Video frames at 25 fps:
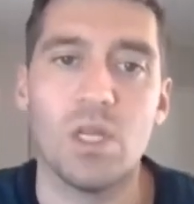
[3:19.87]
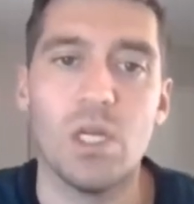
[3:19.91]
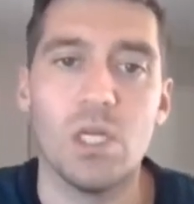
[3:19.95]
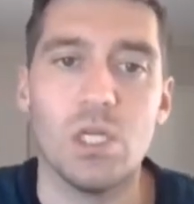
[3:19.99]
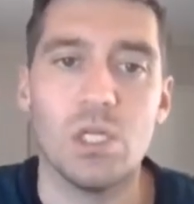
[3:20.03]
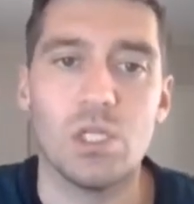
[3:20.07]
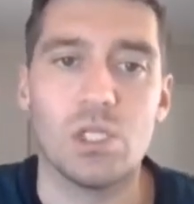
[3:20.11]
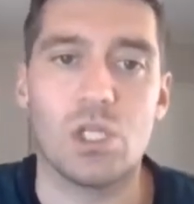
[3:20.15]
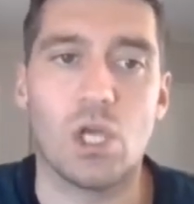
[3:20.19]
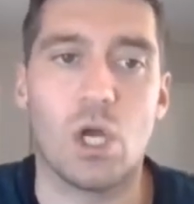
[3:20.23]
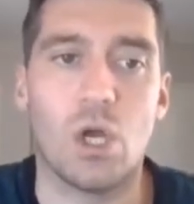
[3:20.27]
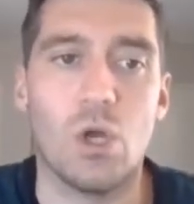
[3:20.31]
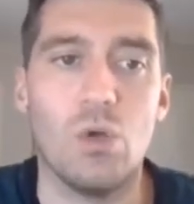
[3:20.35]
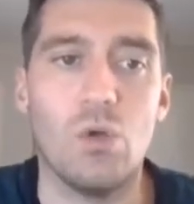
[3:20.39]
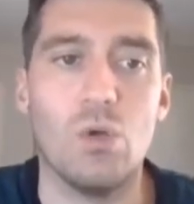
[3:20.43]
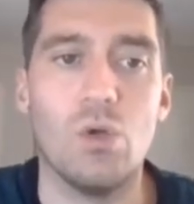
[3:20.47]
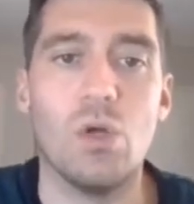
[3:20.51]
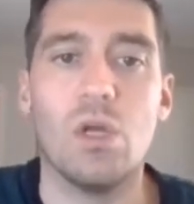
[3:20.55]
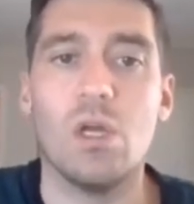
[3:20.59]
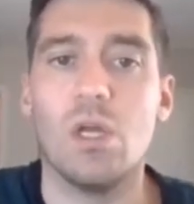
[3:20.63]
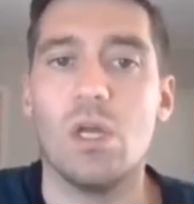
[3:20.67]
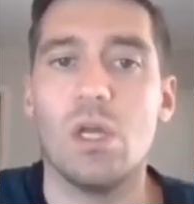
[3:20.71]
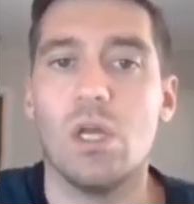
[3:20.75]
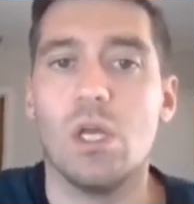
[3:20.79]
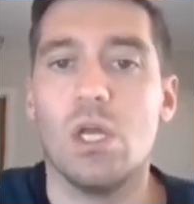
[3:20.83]
So
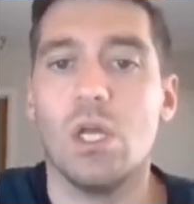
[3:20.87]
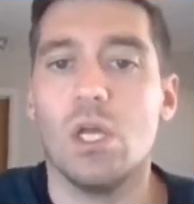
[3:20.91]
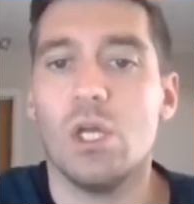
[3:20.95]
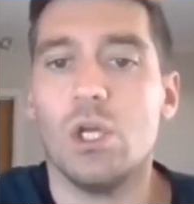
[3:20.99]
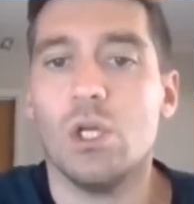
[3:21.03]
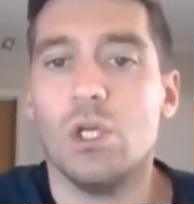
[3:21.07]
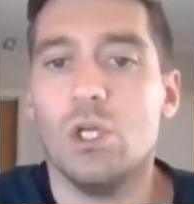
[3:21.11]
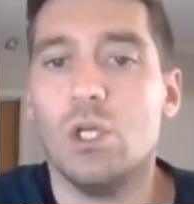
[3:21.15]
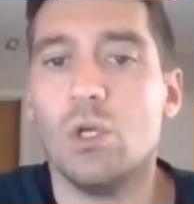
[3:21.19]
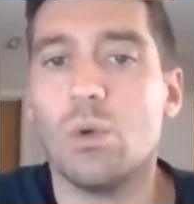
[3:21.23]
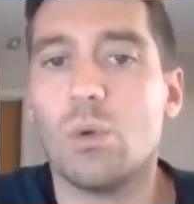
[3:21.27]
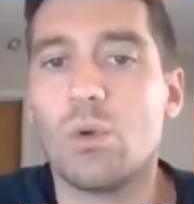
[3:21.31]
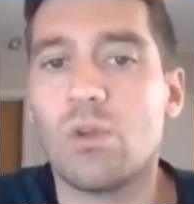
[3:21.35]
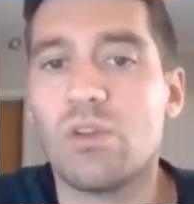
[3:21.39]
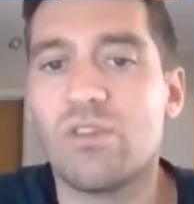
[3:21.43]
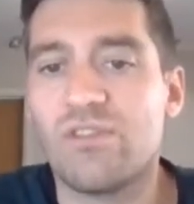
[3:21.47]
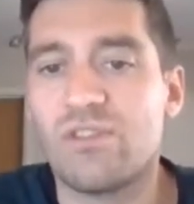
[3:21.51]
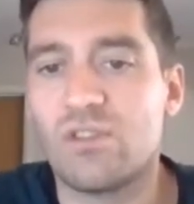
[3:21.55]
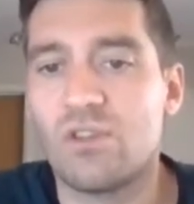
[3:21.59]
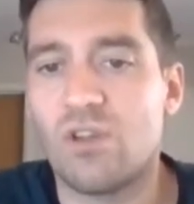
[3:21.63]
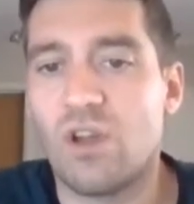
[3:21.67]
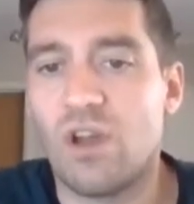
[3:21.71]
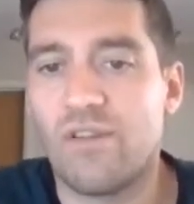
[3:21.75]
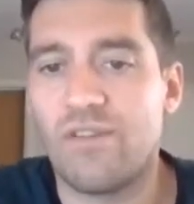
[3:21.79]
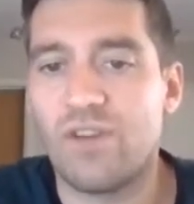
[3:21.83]
you want to
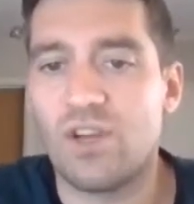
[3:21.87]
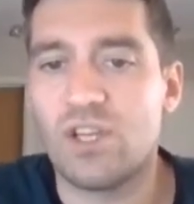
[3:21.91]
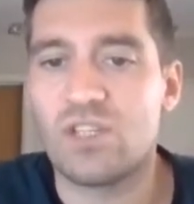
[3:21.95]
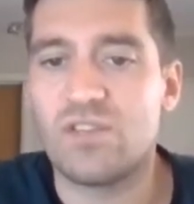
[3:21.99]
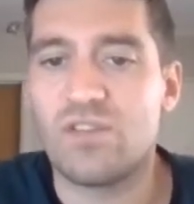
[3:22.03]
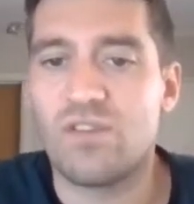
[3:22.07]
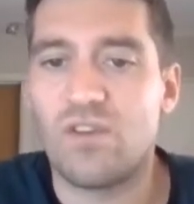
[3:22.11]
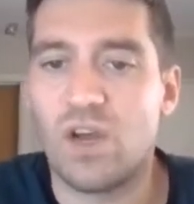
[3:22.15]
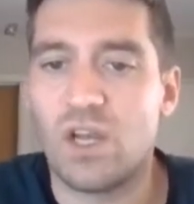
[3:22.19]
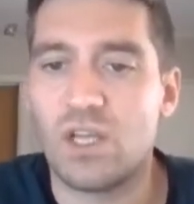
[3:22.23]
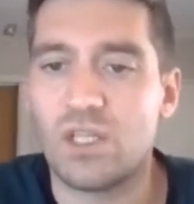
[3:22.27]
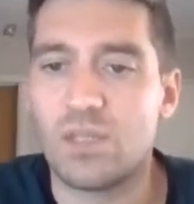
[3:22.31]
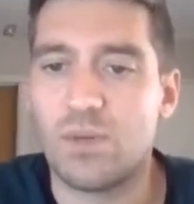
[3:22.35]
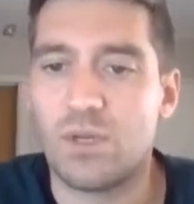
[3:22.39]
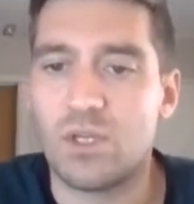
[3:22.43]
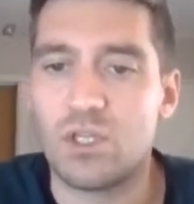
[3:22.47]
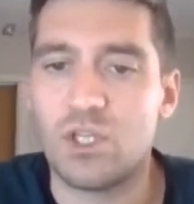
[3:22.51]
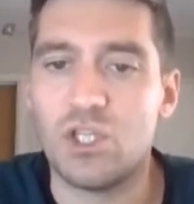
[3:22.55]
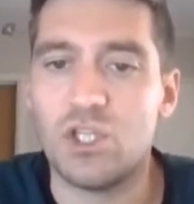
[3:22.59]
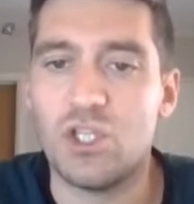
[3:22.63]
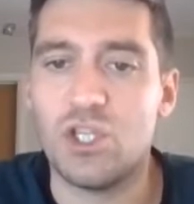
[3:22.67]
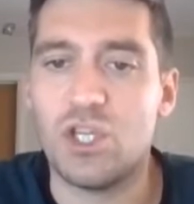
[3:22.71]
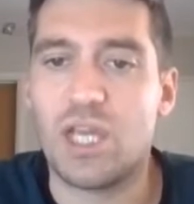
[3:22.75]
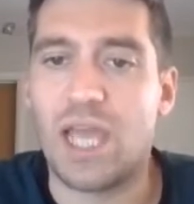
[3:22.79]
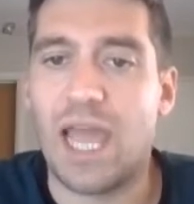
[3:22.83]
diversify as much
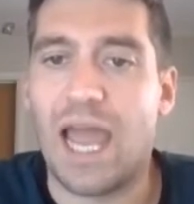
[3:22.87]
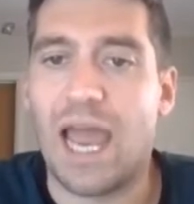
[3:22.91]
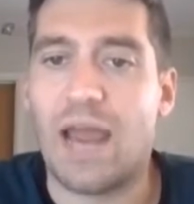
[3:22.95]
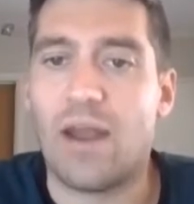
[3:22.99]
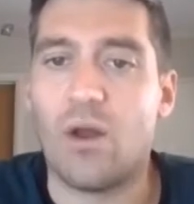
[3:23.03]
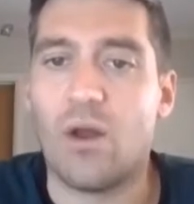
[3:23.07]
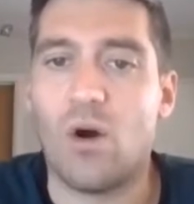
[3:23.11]
as you can.